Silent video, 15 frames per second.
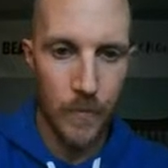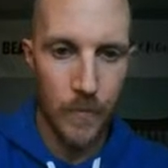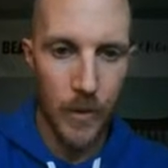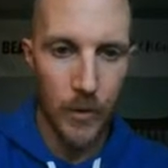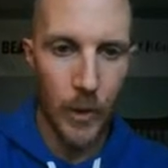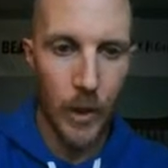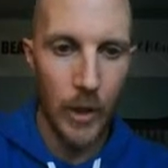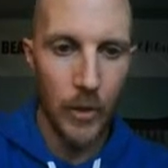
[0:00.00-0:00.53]

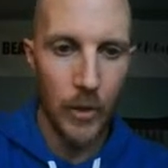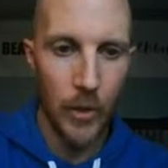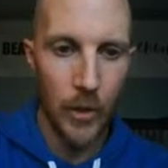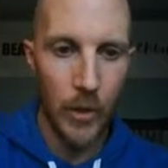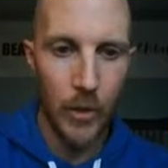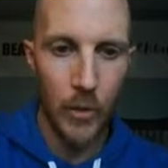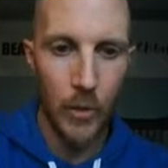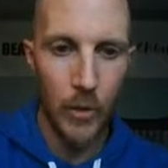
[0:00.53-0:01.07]
So again, you can
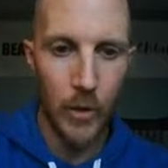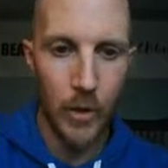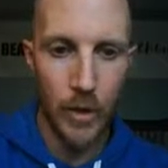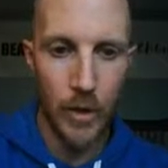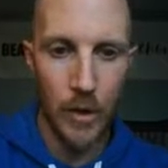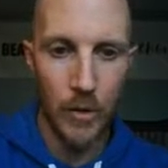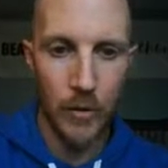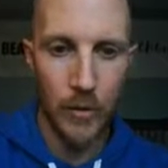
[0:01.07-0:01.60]
go to the
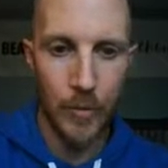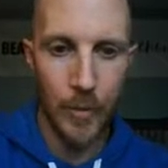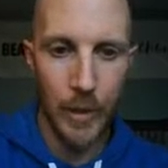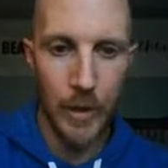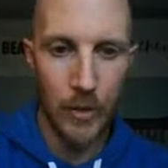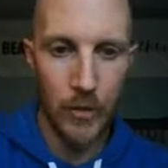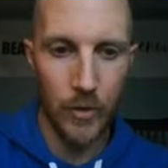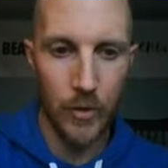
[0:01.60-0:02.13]
notes
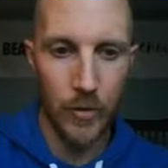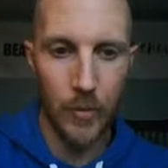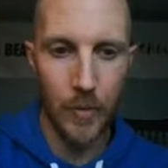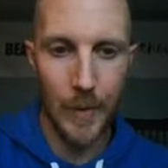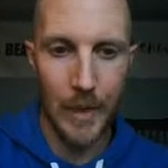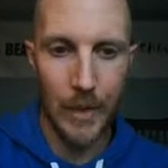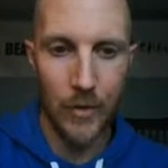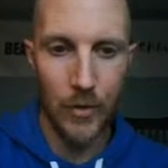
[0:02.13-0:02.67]
page and
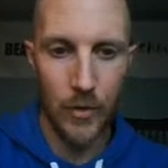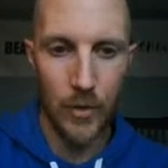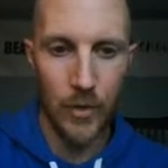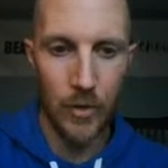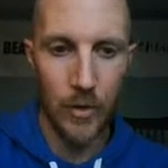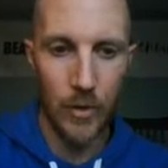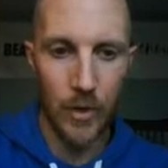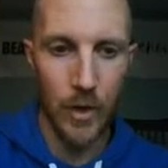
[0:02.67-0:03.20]
match
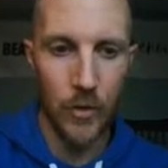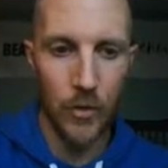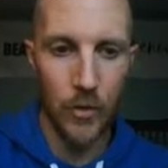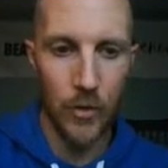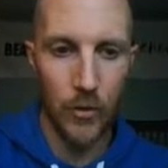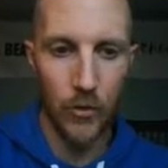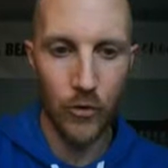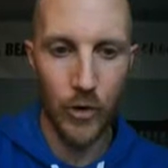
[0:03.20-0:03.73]
each of
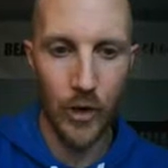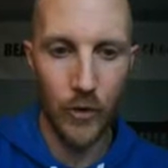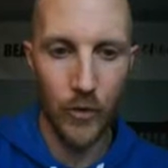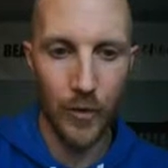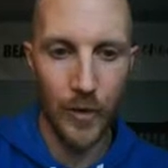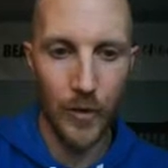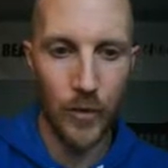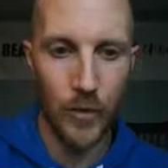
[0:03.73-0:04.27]
those
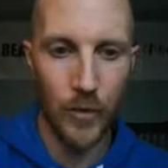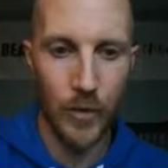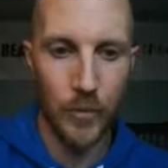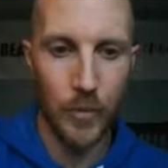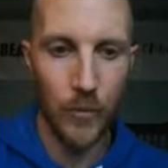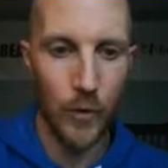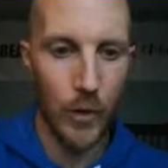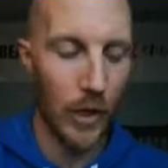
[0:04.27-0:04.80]
transformations up
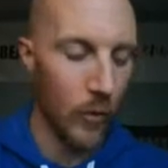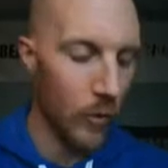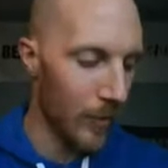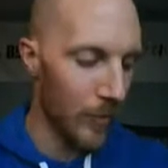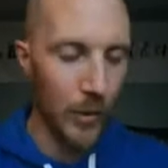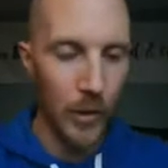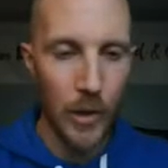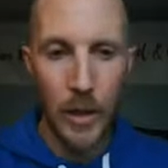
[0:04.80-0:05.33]
if you can't
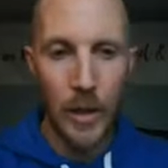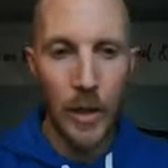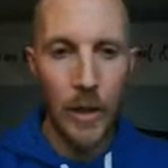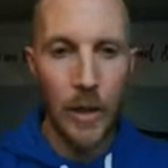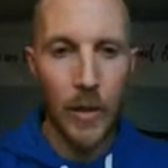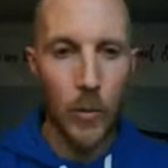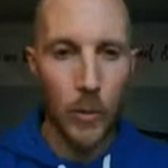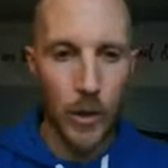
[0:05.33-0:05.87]
remember
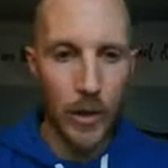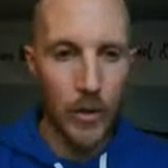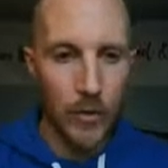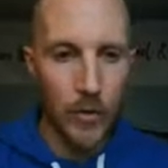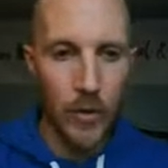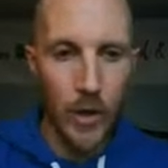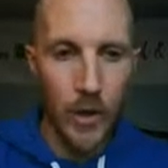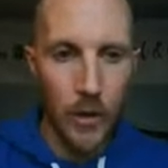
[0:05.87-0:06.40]
what it is
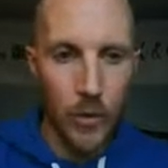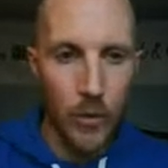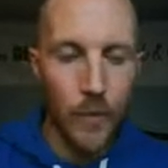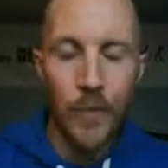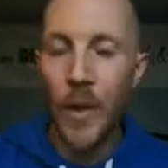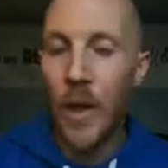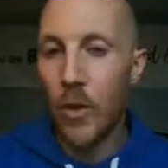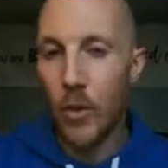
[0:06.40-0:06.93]
that they do.
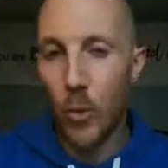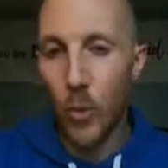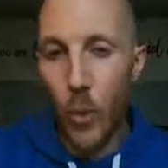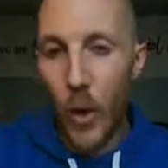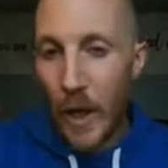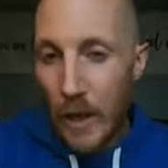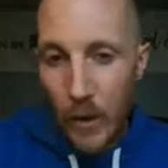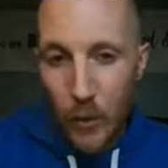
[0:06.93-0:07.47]
The
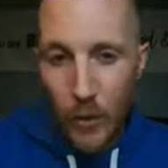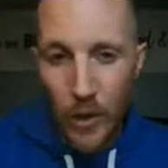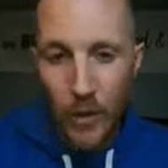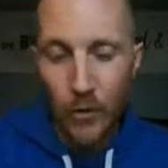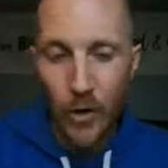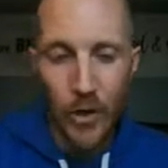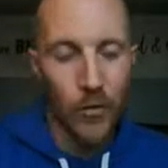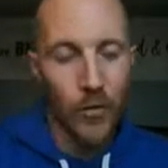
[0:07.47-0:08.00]
y coordinate
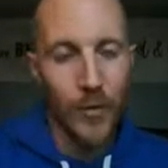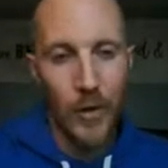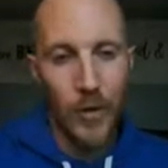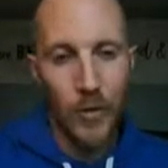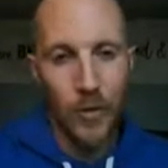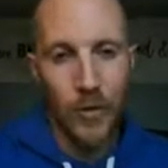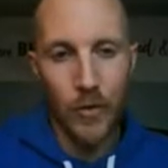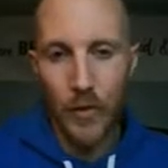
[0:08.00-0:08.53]

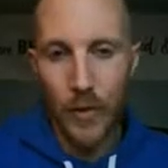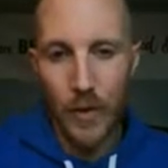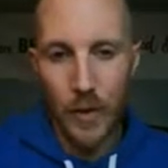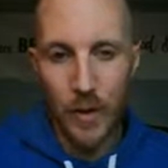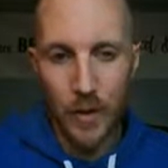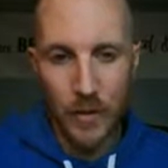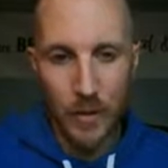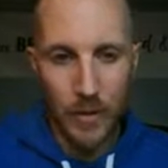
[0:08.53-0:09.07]
transformation is
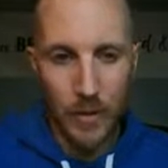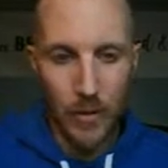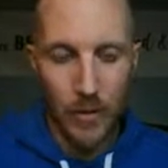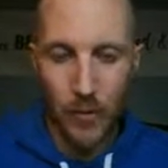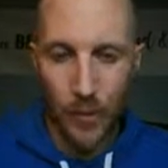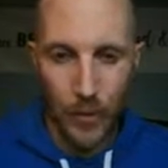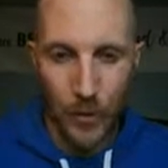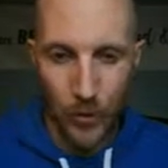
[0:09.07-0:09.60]

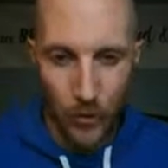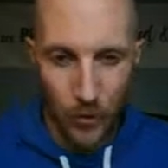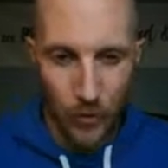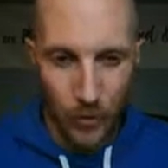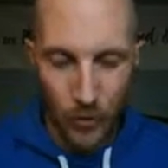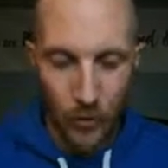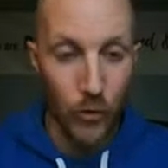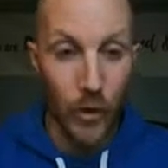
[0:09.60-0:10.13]
very much
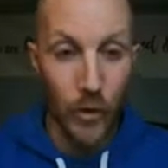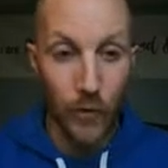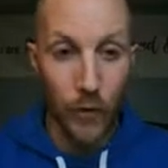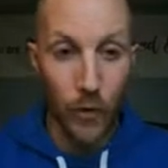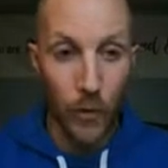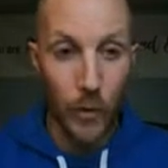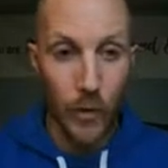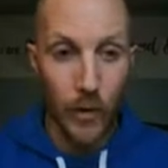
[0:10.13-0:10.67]

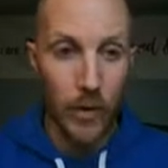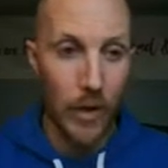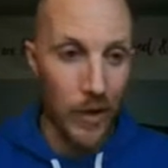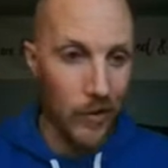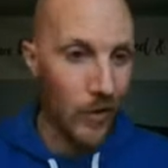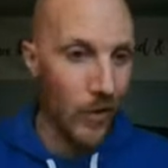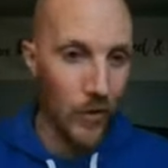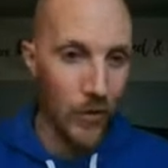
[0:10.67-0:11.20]
straightforward. It
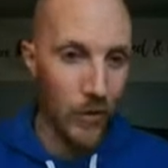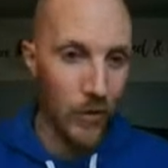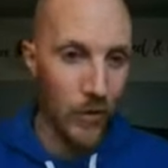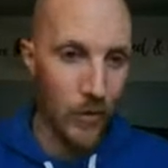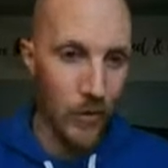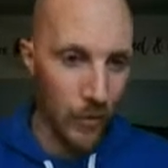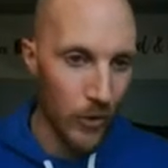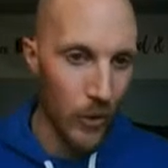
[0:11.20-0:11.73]
says,
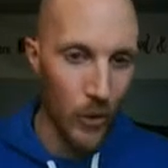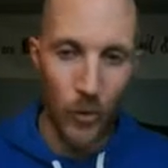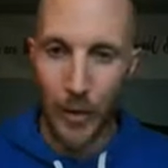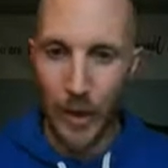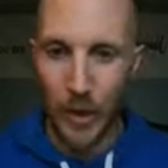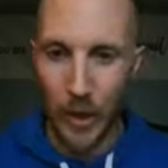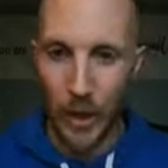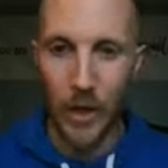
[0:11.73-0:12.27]

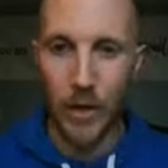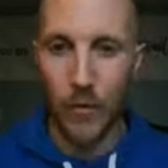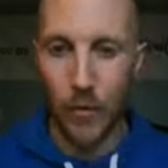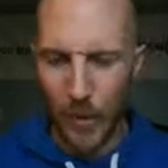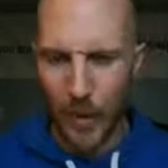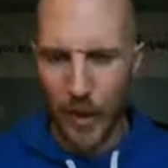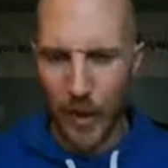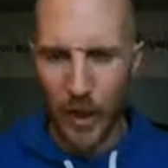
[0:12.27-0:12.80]
make it negative, you
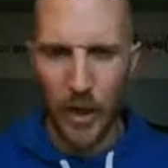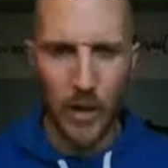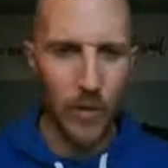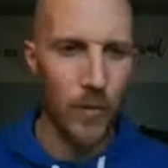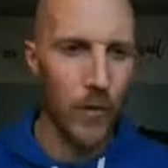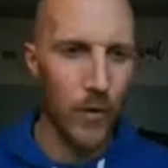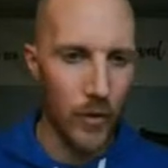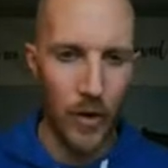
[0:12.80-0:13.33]
make it
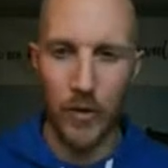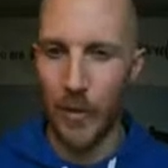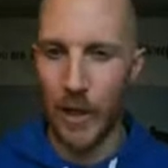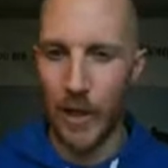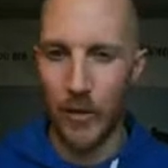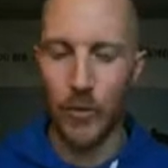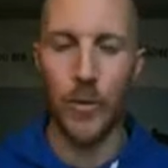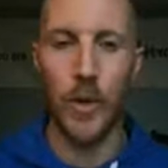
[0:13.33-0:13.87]
negative. It says
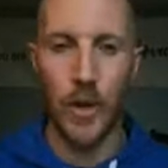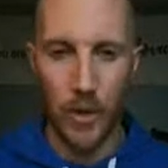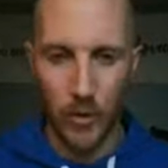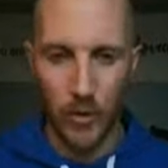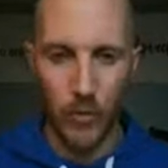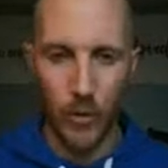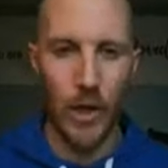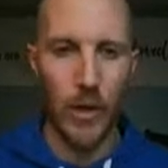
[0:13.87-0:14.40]
-3, you
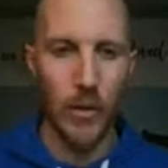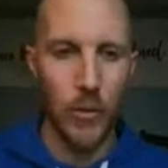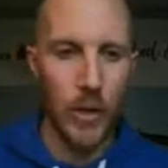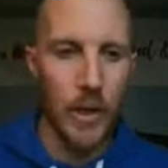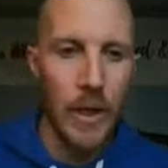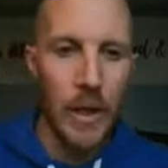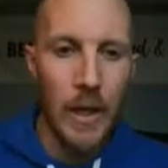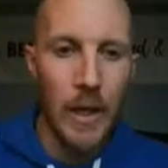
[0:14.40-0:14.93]
subtract 3.